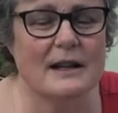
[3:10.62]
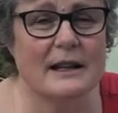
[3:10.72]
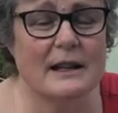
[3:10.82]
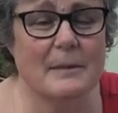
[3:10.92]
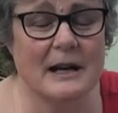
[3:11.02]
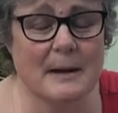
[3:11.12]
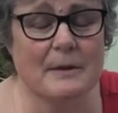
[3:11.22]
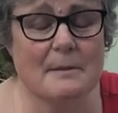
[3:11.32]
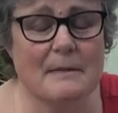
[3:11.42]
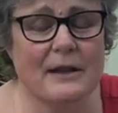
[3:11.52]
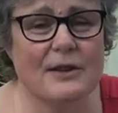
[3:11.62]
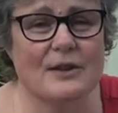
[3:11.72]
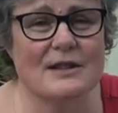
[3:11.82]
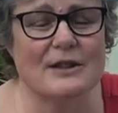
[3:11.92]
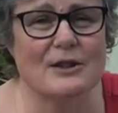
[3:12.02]
in the Bible, in
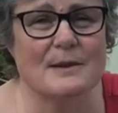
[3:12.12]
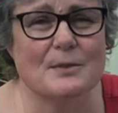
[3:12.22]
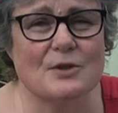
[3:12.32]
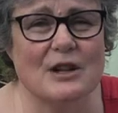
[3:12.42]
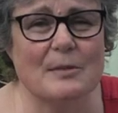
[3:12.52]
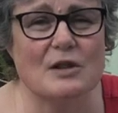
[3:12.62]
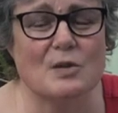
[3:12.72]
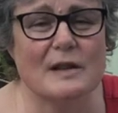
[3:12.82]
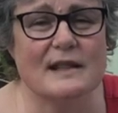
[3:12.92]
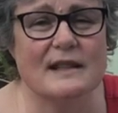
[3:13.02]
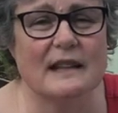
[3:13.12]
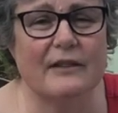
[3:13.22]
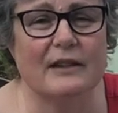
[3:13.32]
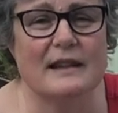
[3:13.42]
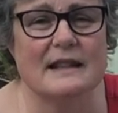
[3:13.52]
Matthew's Gospel, chapter
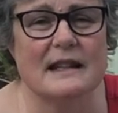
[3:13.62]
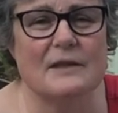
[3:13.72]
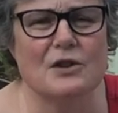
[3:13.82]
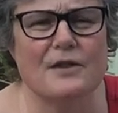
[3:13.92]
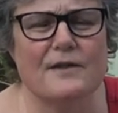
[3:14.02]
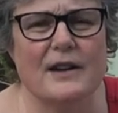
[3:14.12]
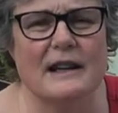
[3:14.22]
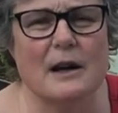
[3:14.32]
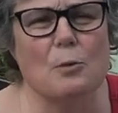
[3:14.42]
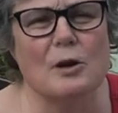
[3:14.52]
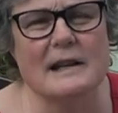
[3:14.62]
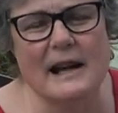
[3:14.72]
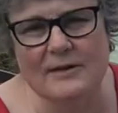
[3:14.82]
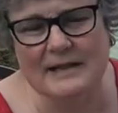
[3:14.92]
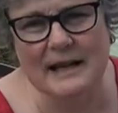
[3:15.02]
27, and see if you can find out what
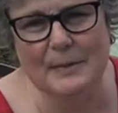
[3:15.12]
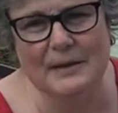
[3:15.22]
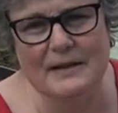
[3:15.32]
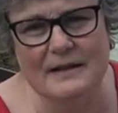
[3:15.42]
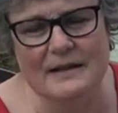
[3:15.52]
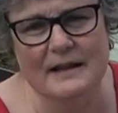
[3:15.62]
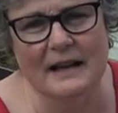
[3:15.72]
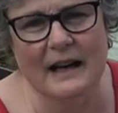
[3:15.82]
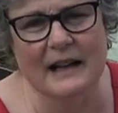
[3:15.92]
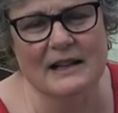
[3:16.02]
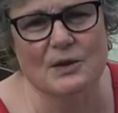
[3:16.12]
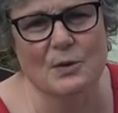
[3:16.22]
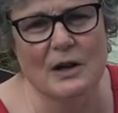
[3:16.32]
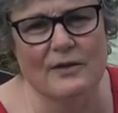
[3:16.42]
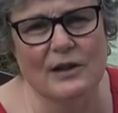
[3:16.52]
else happened at
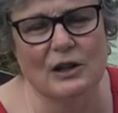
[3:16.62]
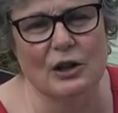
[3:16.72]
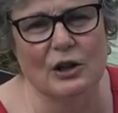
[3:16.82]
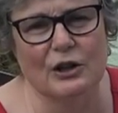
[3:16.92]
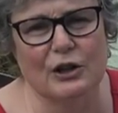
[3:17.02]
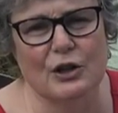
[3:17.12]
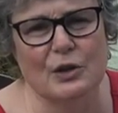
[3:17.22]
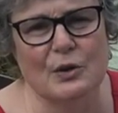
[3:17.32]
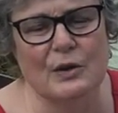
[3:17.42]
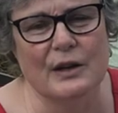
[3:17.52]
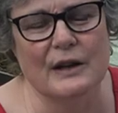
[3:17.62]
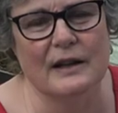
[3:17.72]
12 o'clock noon.